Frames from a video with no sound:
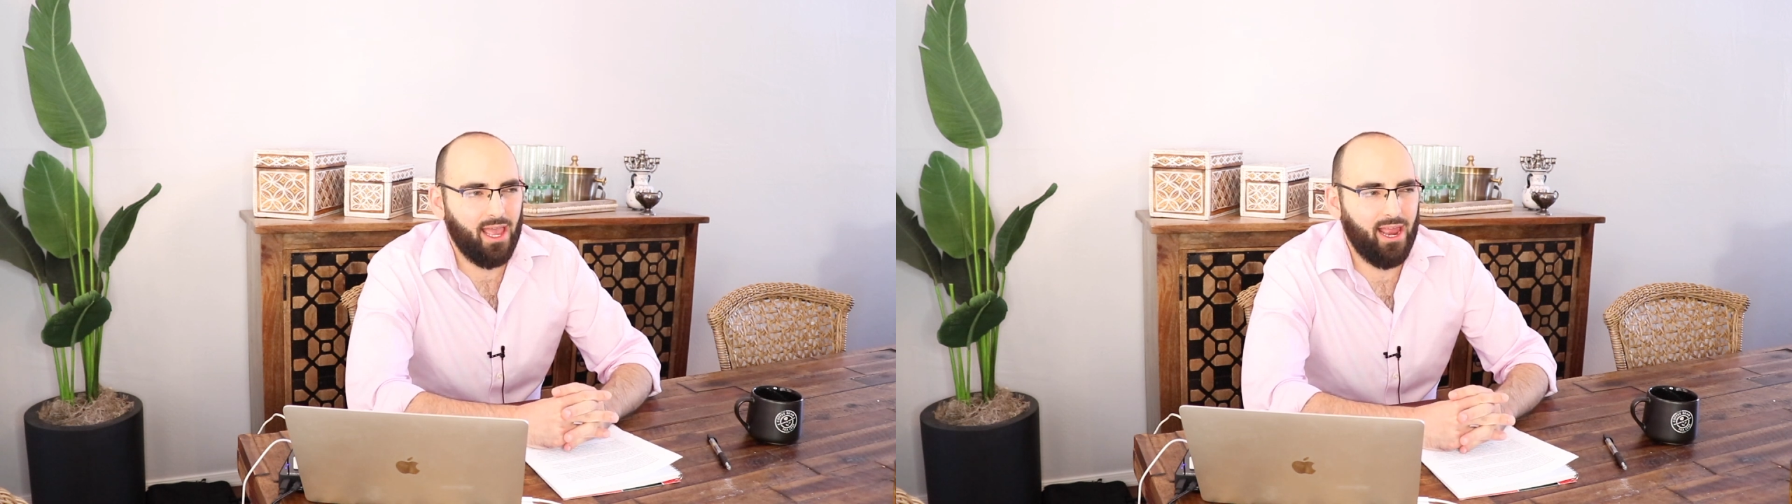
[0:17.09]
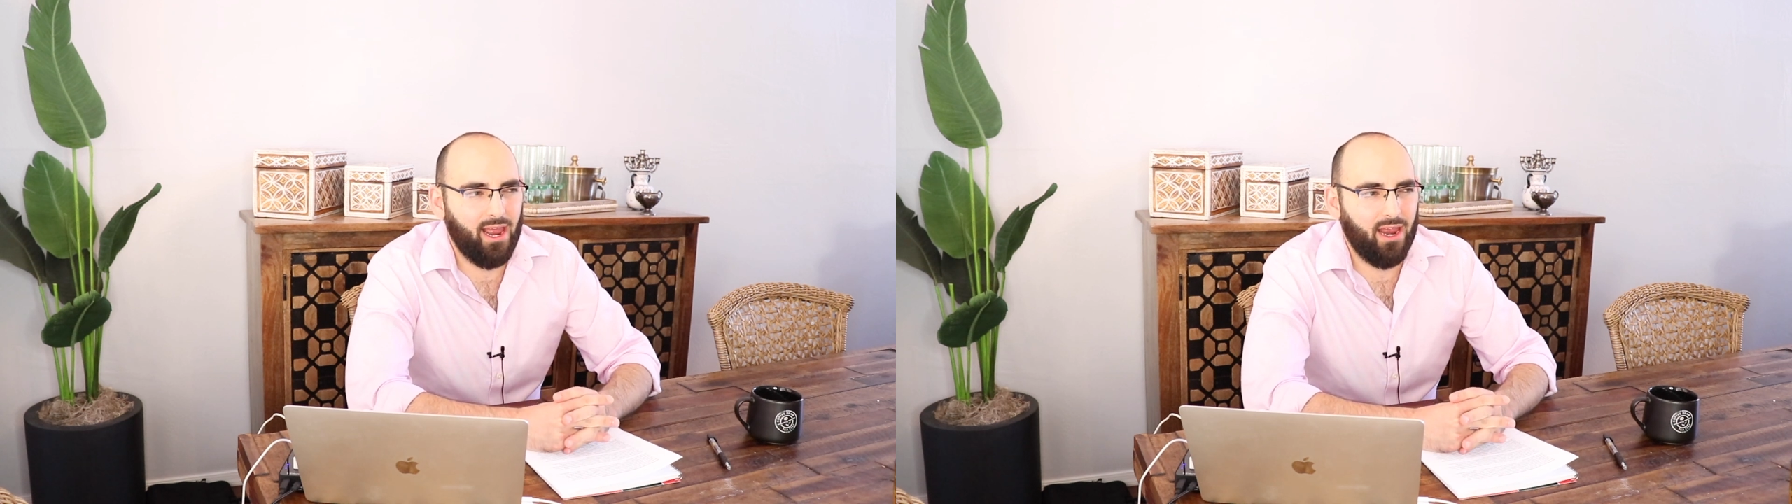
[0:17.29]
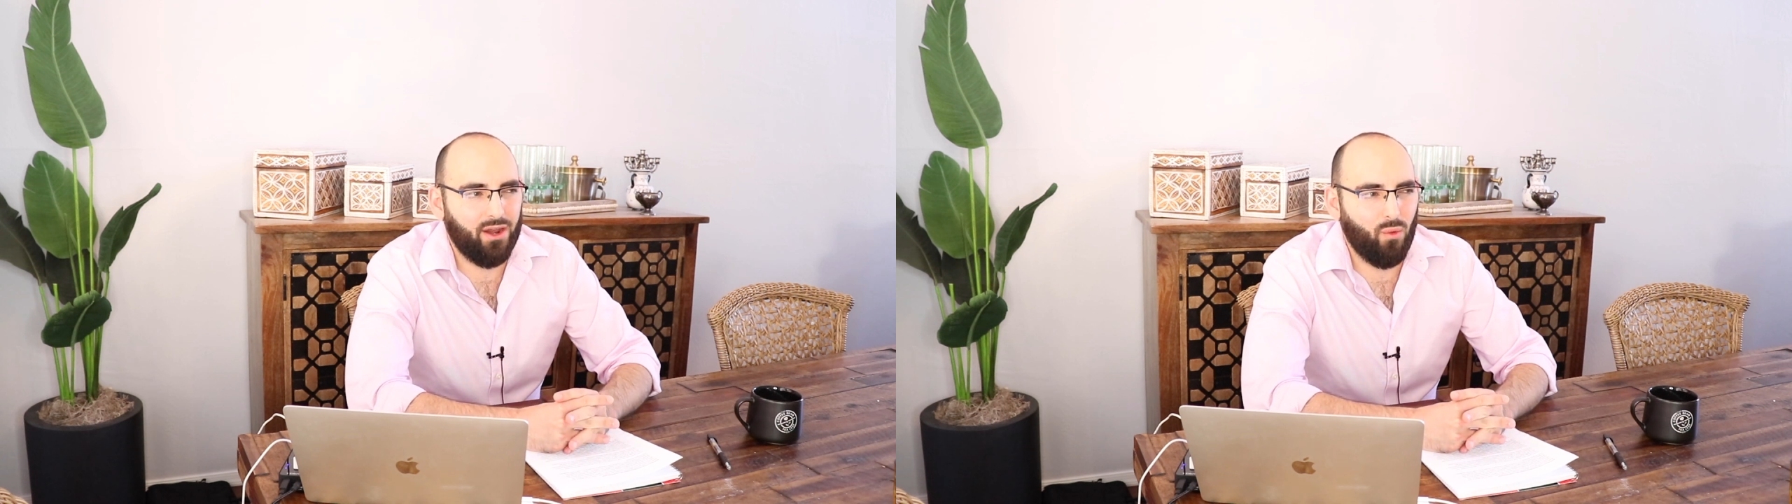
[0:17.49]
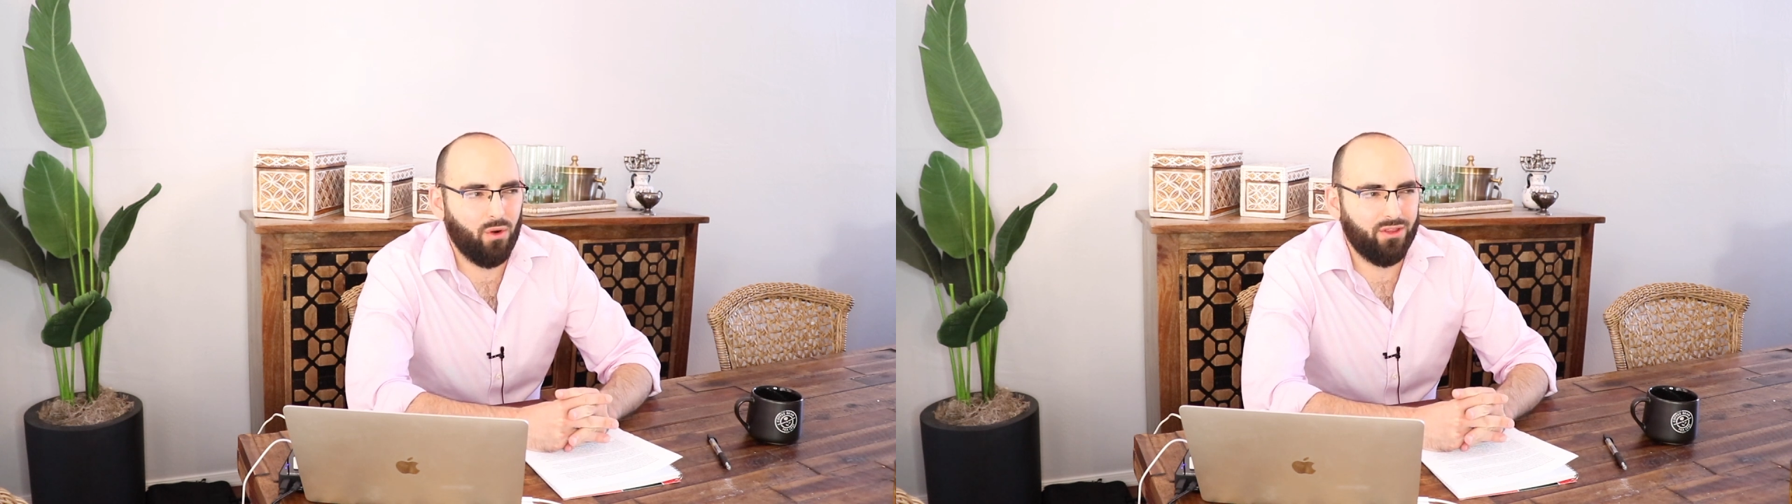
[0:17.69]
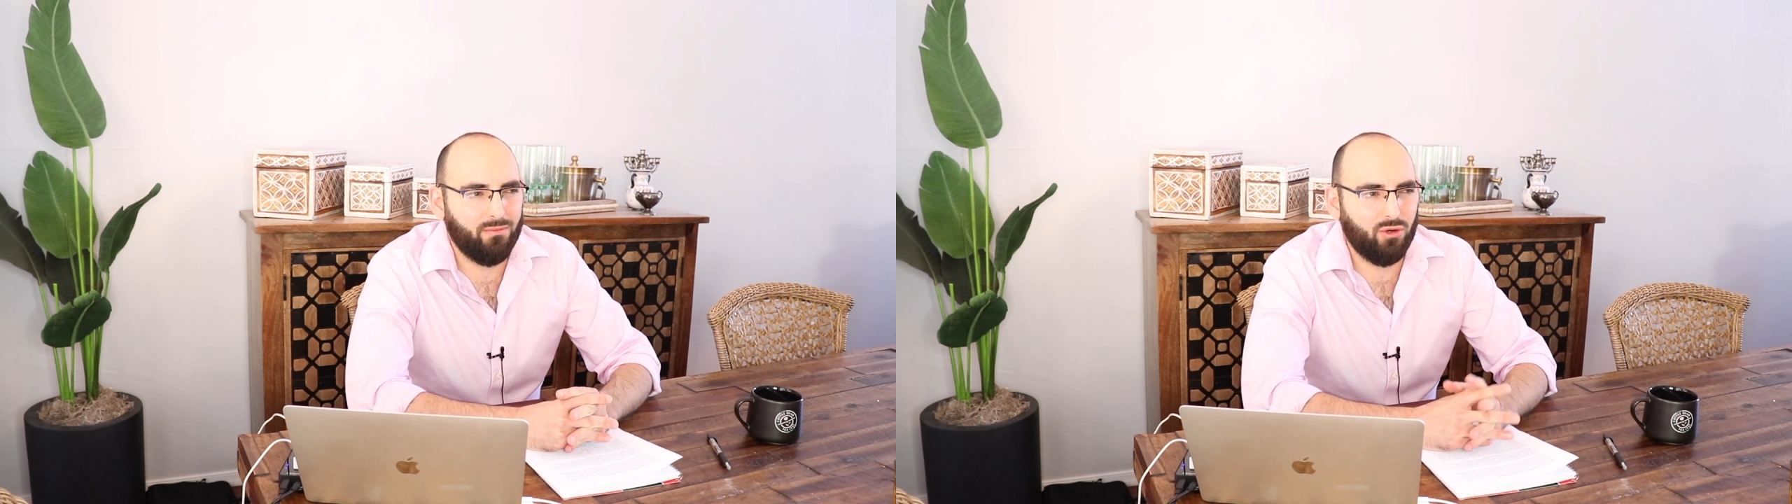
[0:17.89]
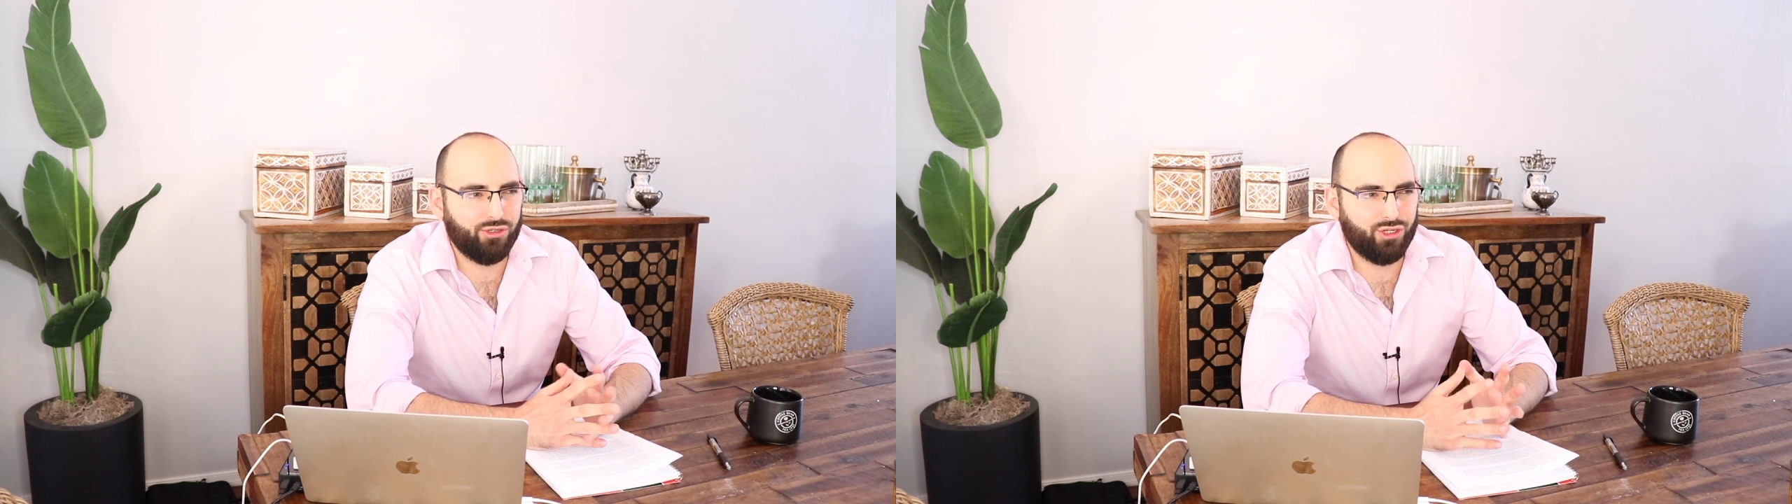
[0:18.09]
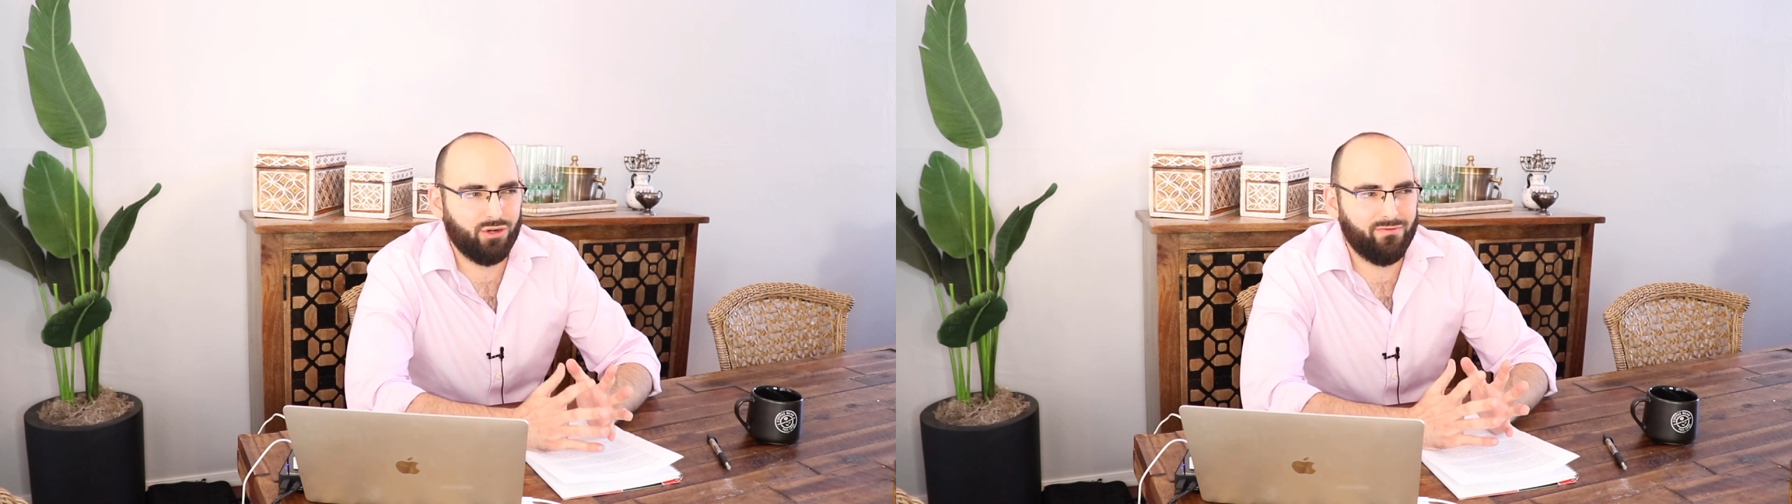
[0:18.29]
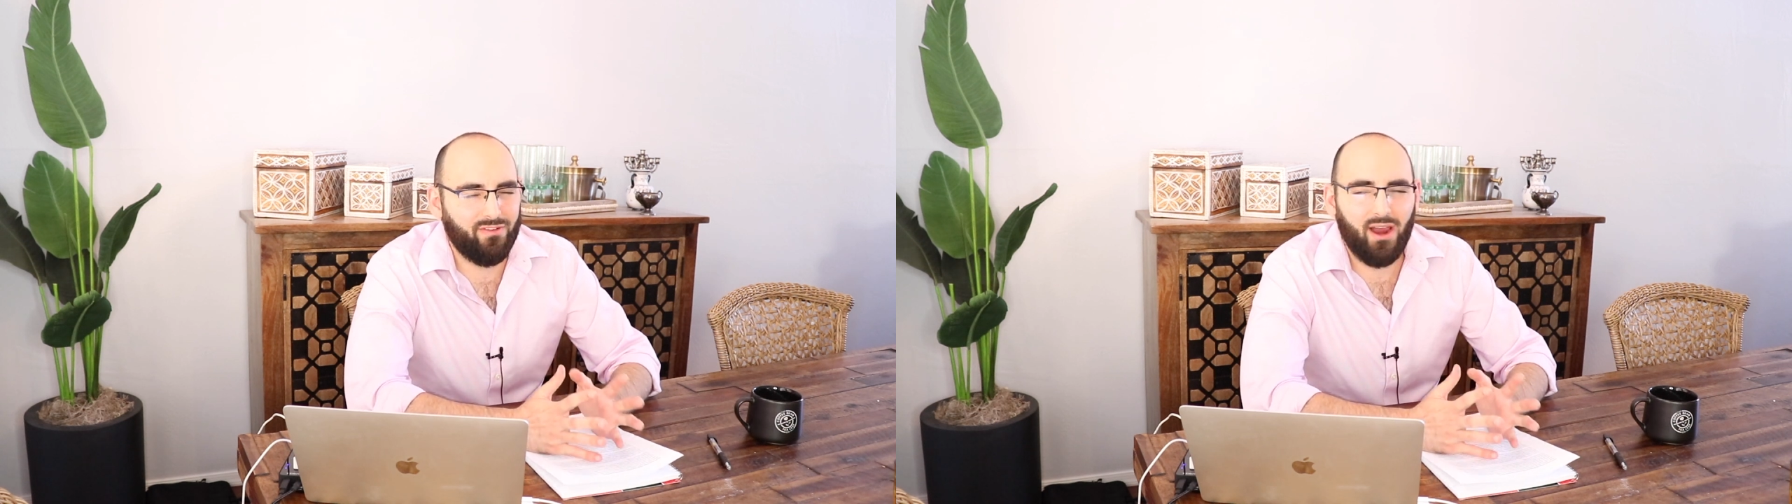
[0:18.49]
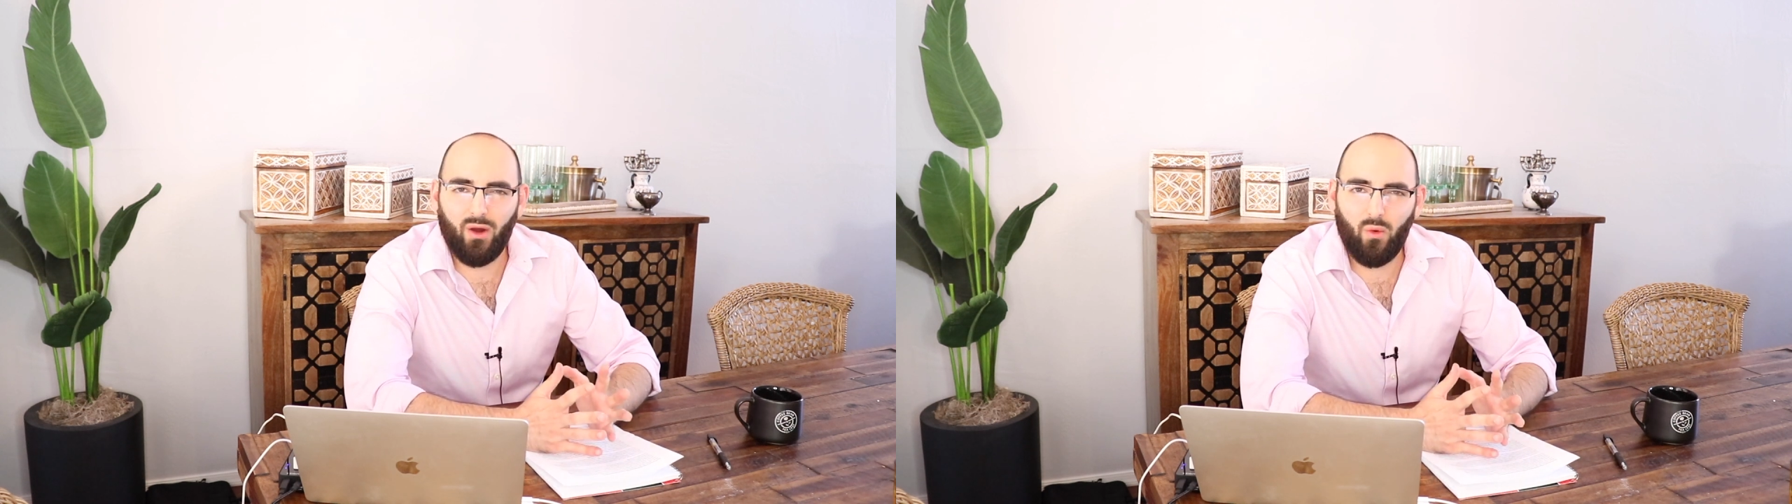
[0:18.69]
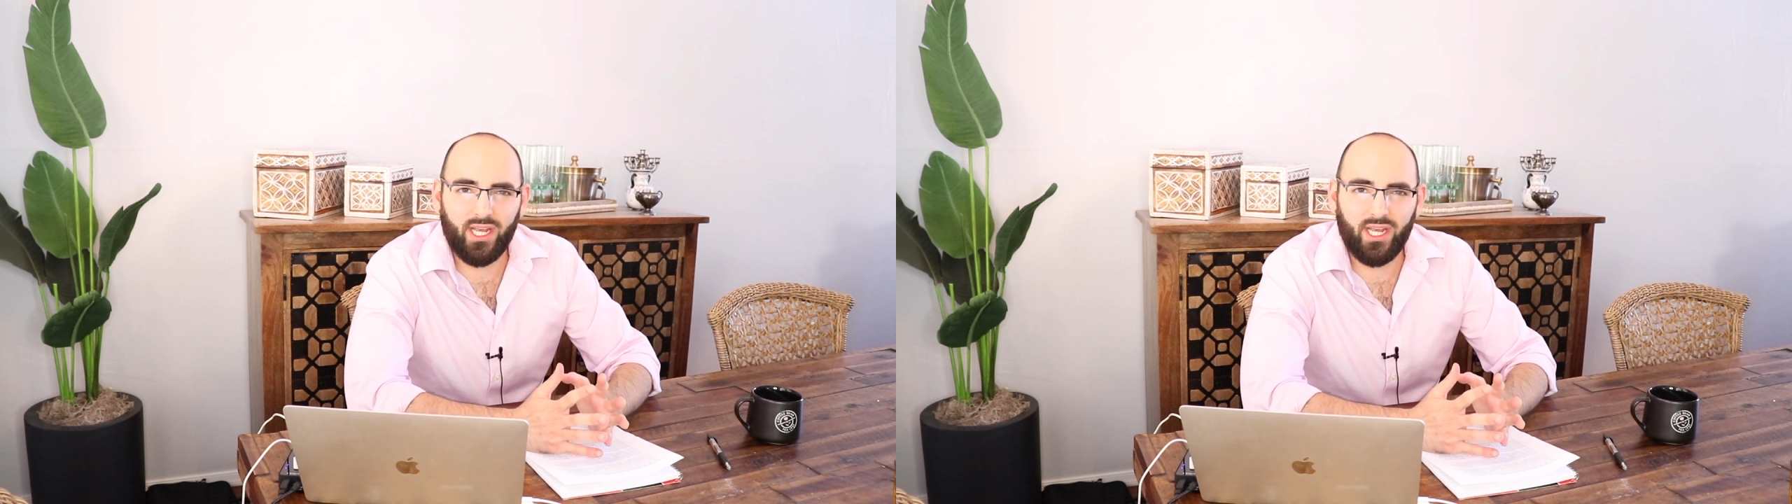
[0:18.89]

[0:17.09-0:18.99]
and one of the most surefire